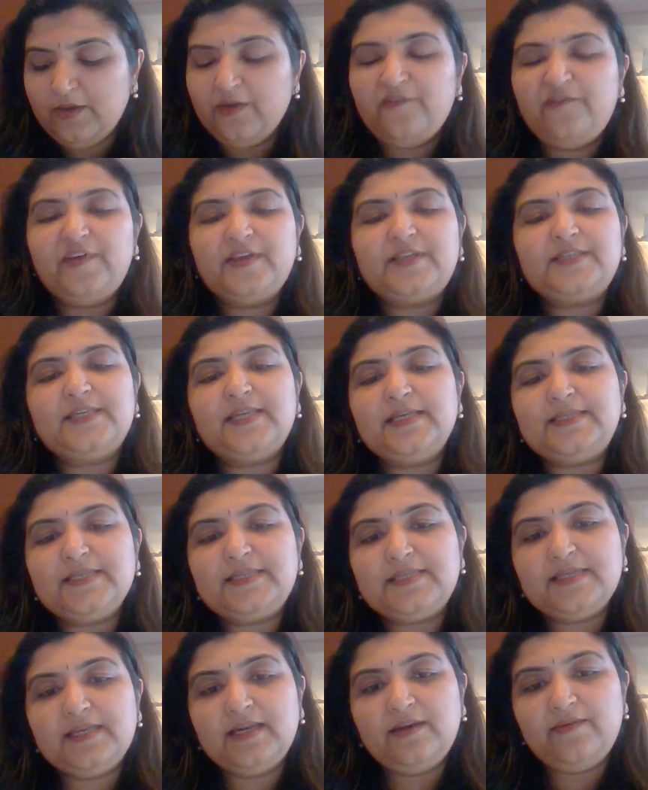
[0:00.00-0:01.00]
fixed
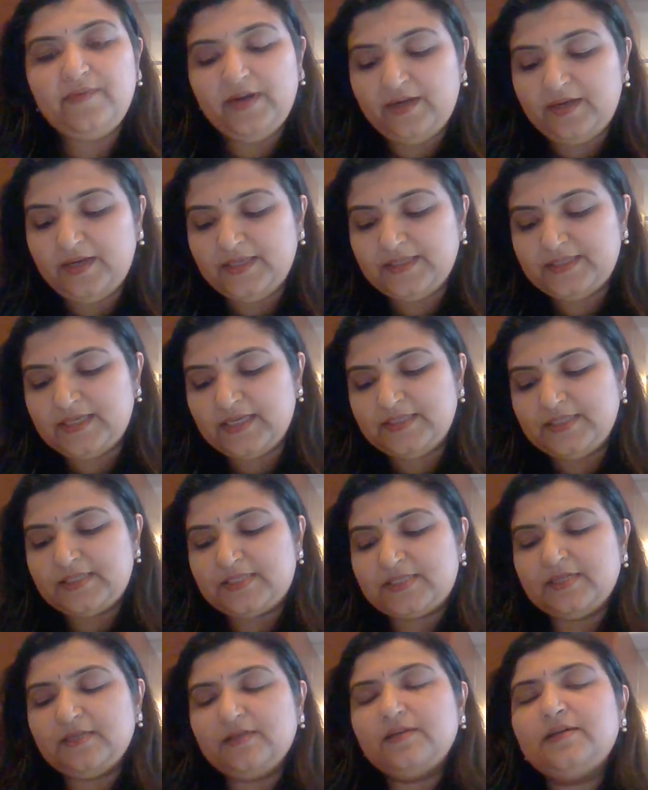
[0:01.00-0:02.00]
assets and inventories
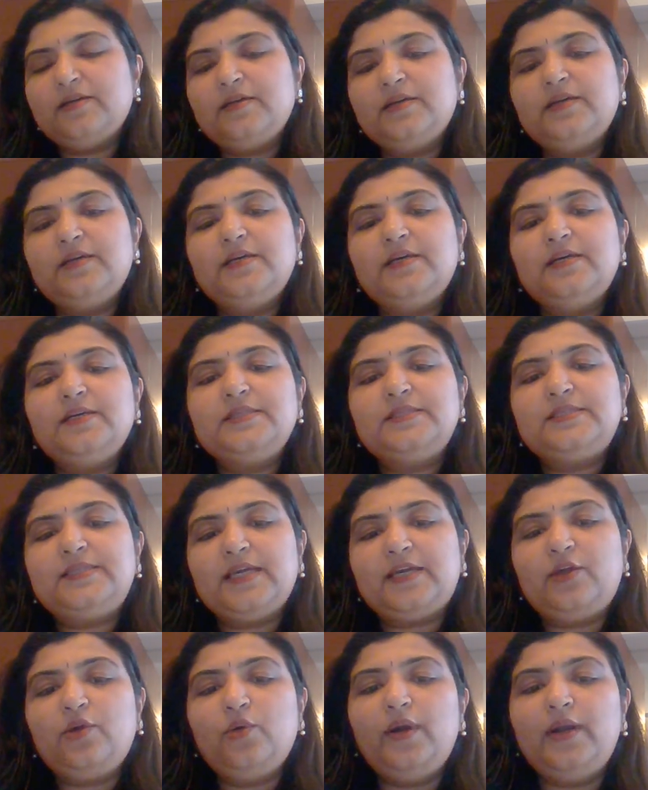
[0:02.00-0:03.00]
register,
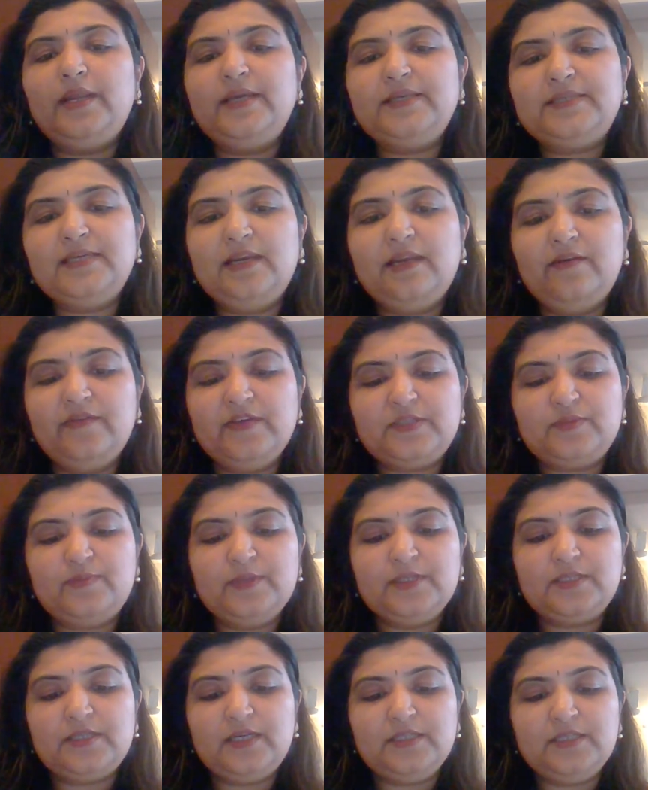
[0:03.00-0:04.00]
securities and
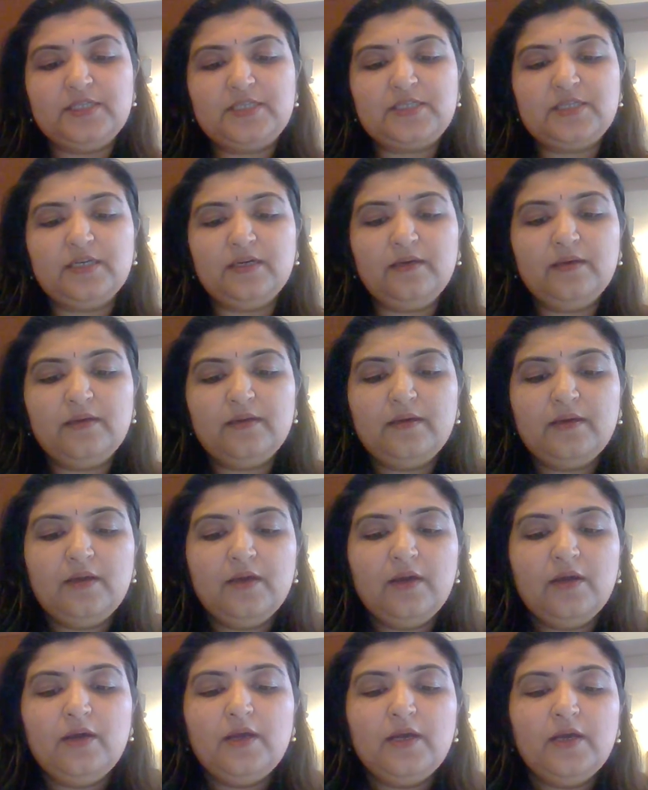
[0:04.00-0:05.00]
investments register,
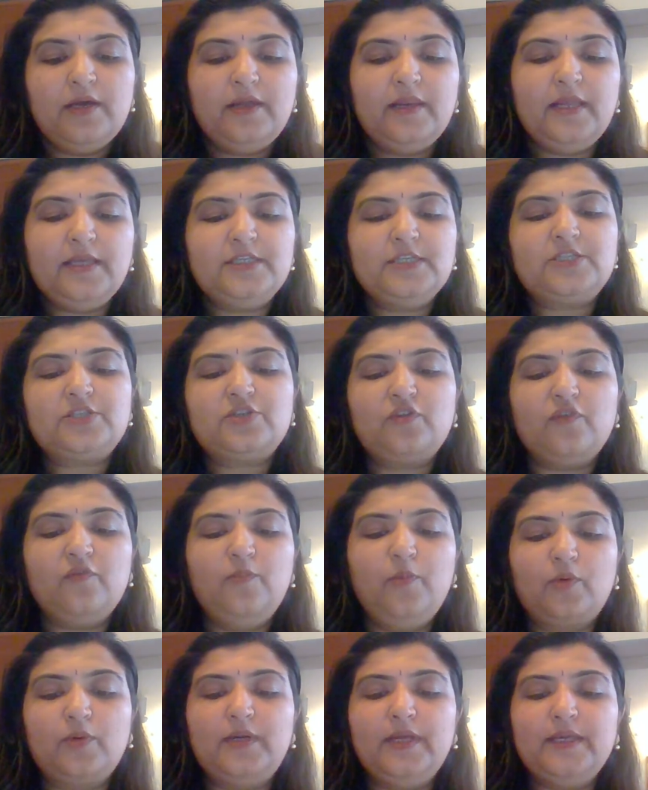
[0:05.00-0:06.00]
register of
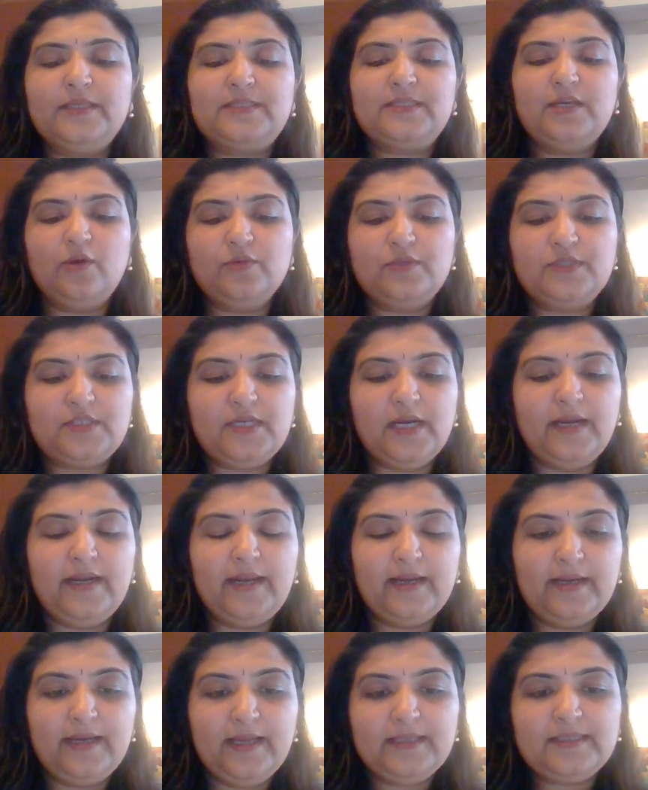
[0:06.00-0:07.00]
book debts and
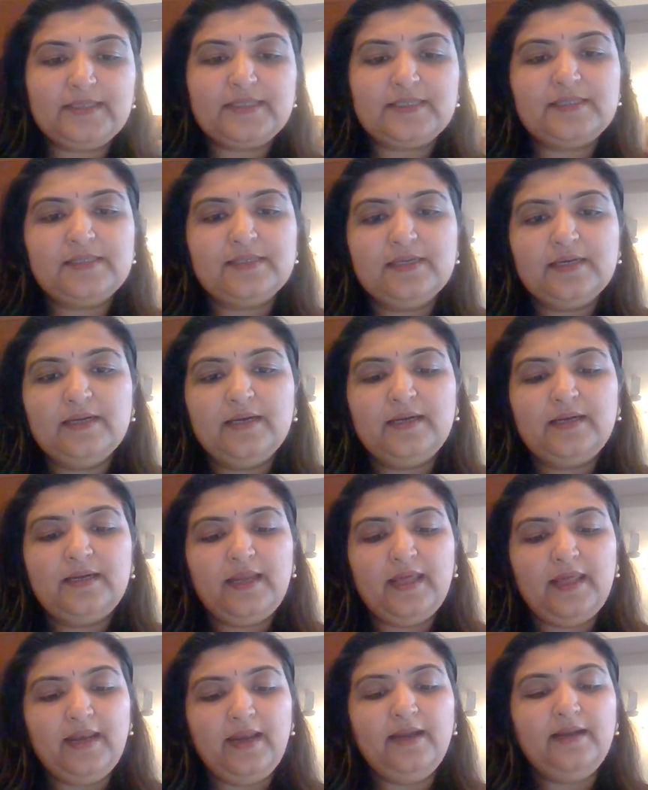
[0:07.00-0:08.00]
outstanding debts,
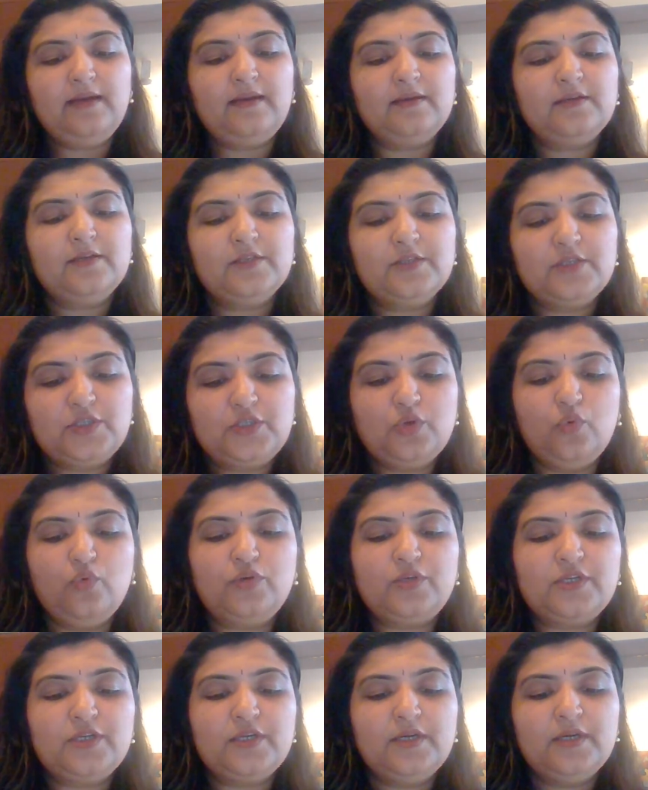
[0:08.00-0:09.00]
tenant,
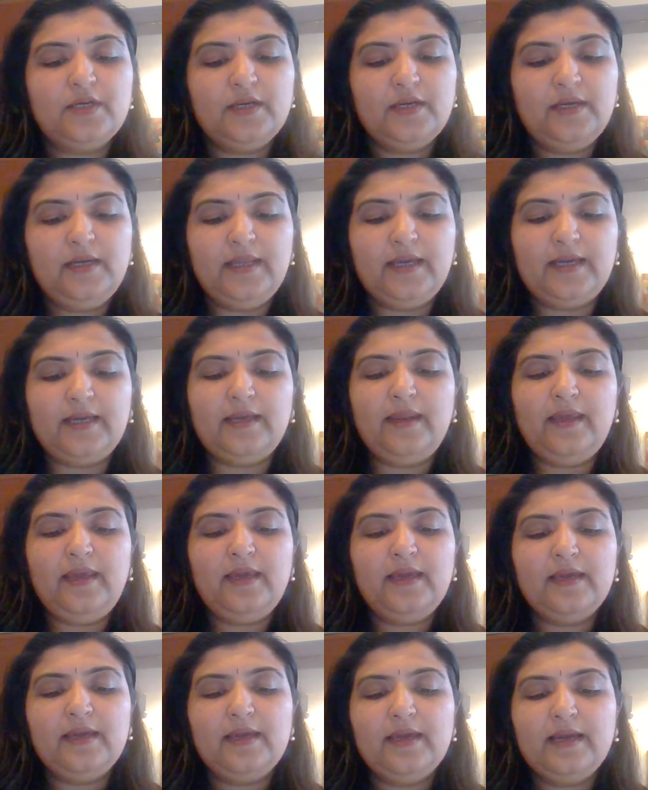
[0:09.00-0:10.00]
suit,
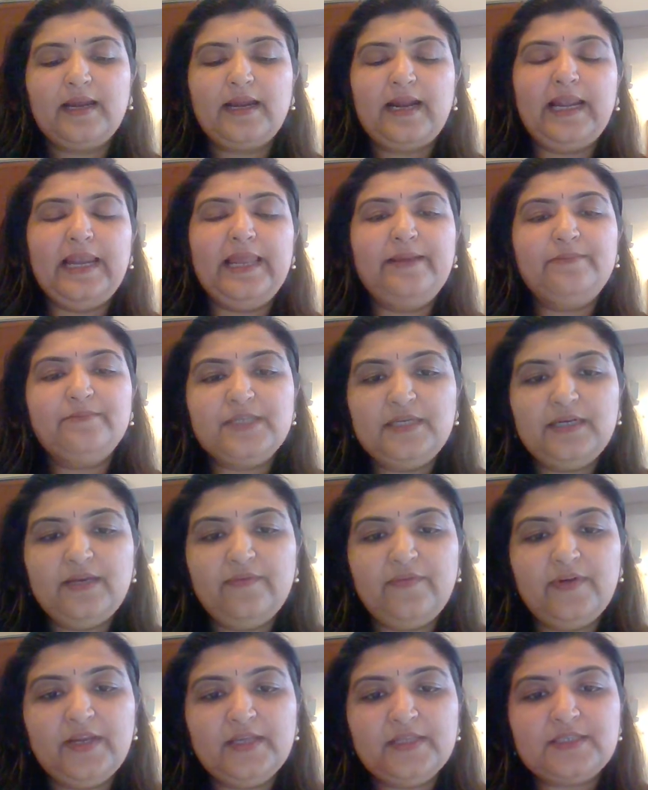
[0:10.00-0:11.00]
decree, claims and
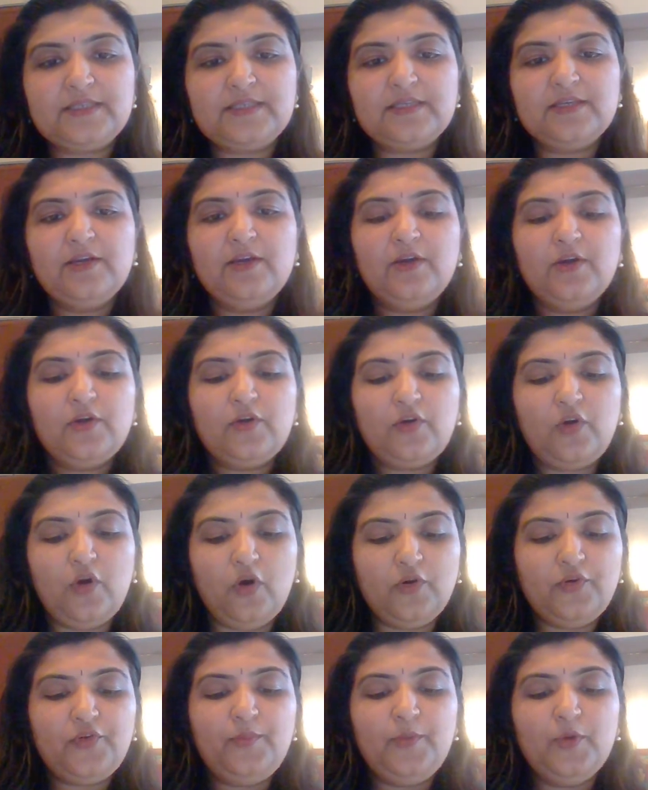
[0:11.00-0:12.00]
dividends,
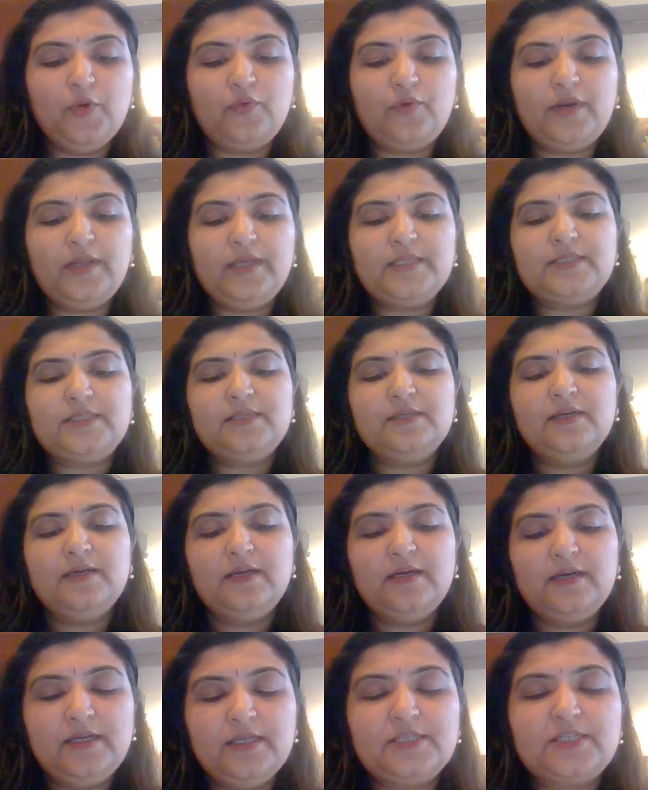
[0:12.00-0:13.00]
contributories,
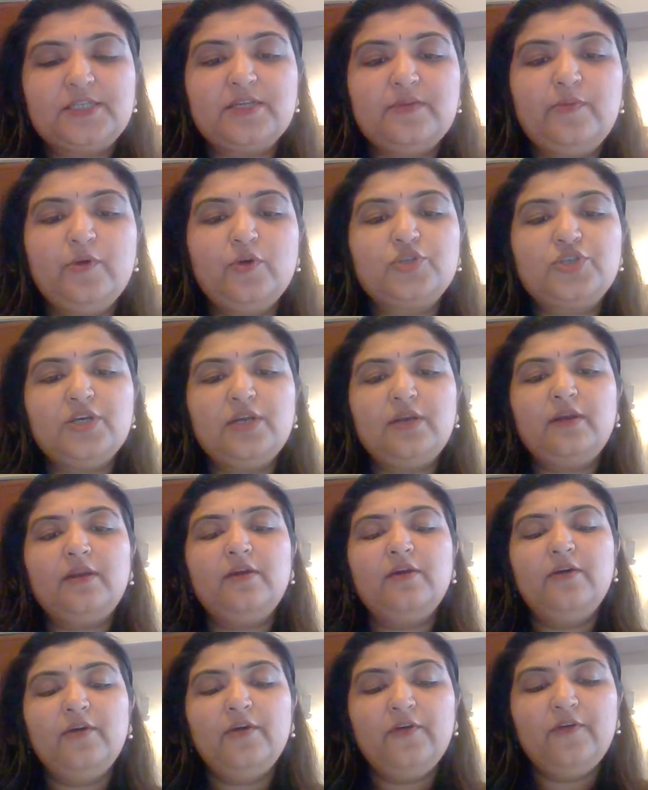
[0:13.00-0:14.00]
distribution,
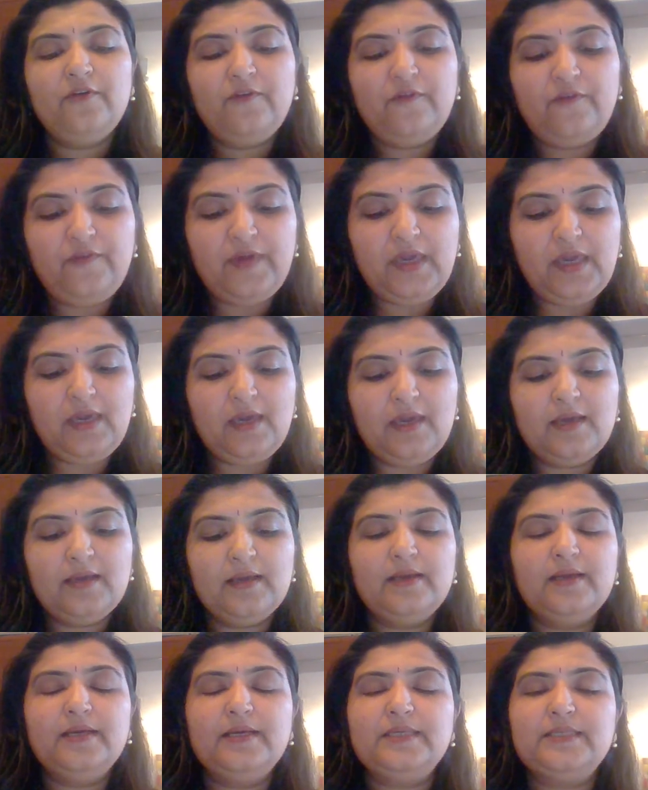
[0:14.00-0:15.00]
fee,
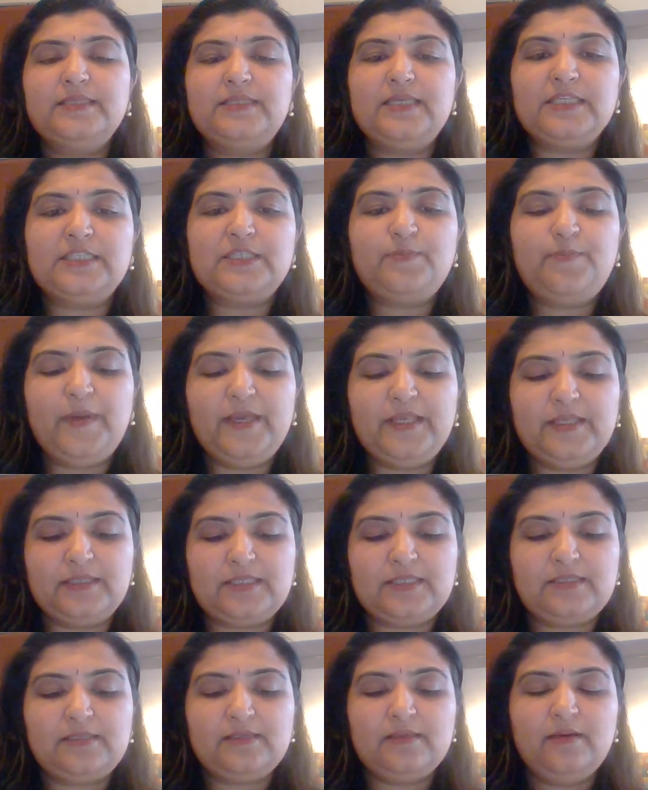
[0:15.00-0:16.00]

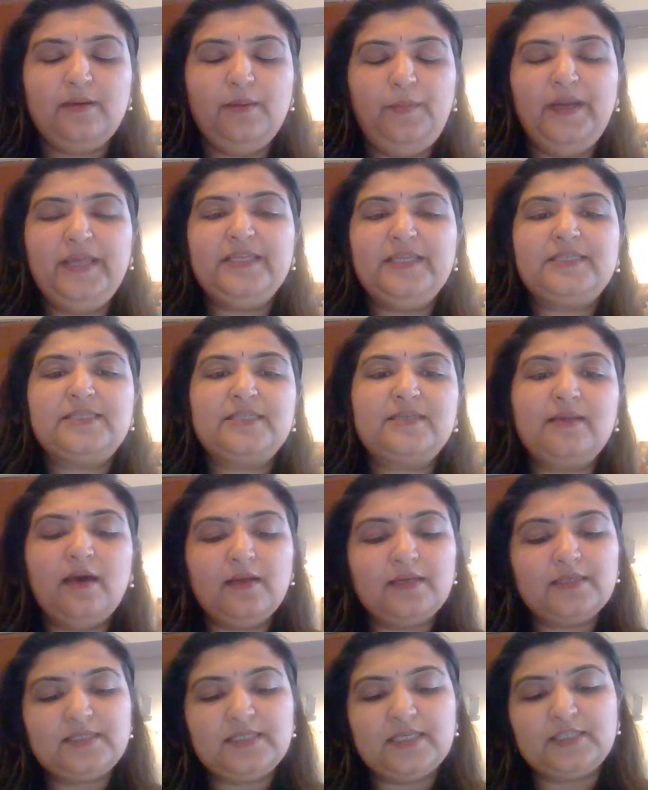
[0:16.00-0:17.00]
suspense. Please
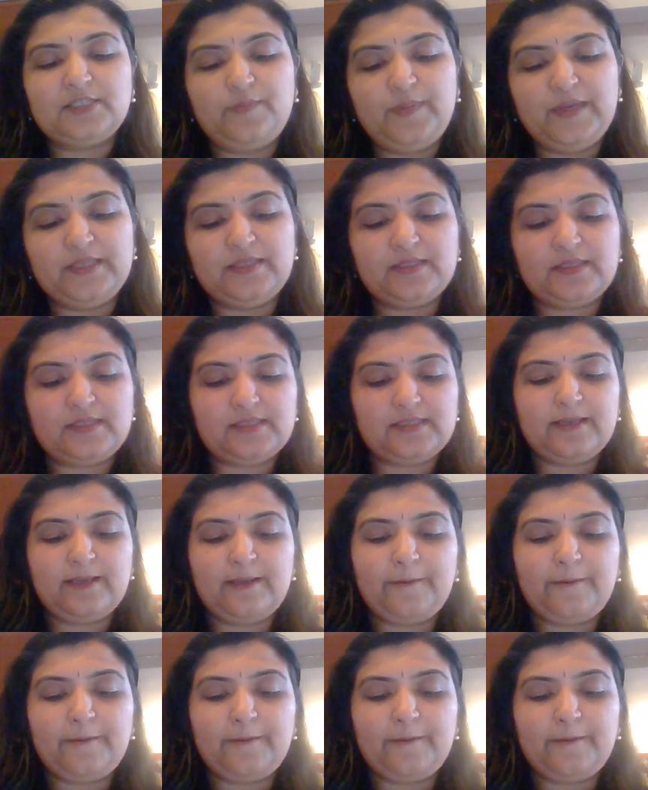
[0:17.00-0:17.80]
star suspense.